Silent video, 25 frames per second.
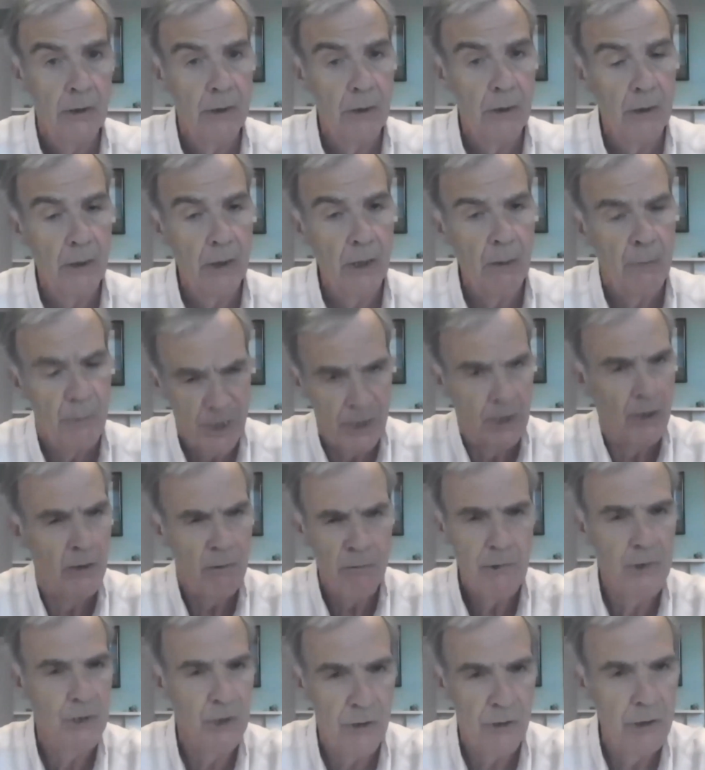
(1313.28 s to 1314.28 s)
And we
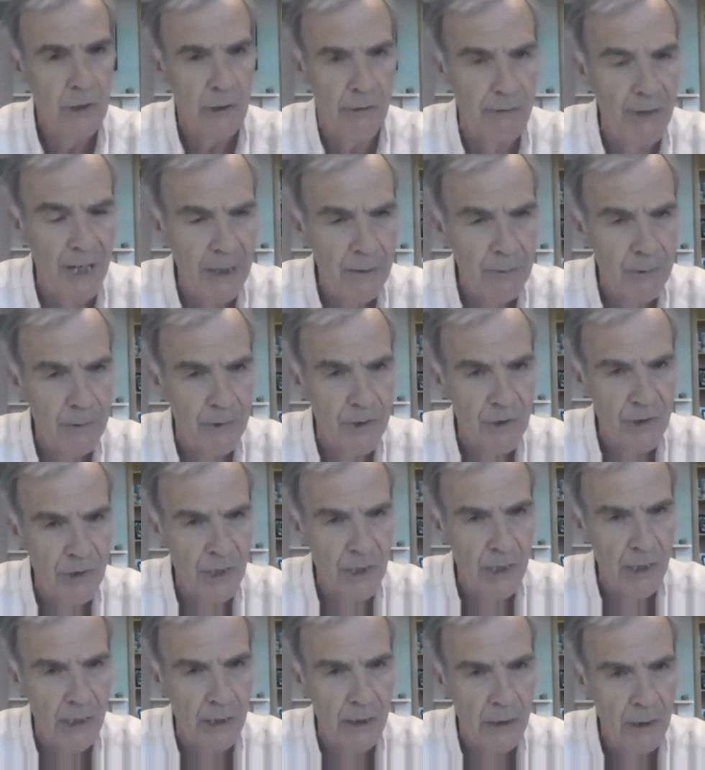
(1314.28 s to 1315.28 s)
don't turn around and
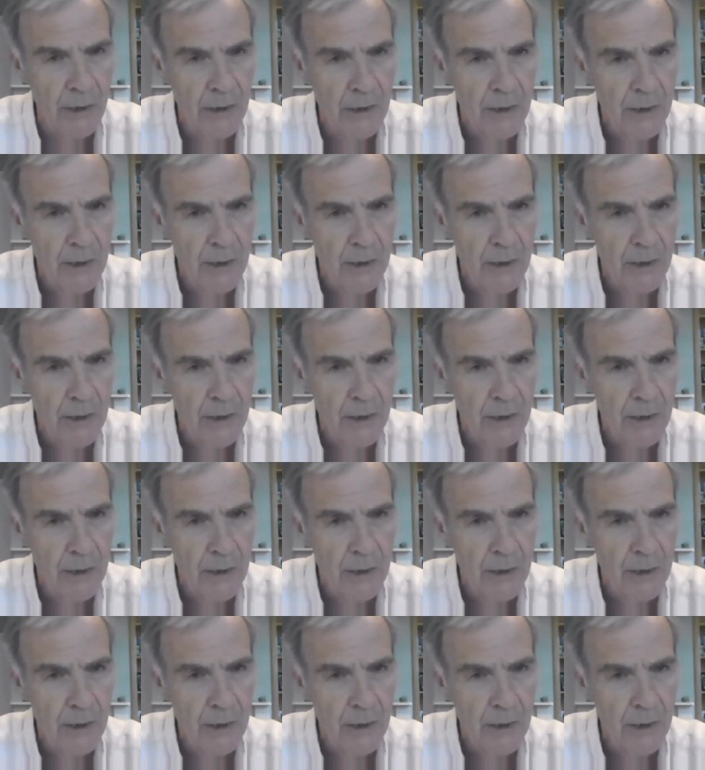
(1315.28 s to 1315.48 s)
say,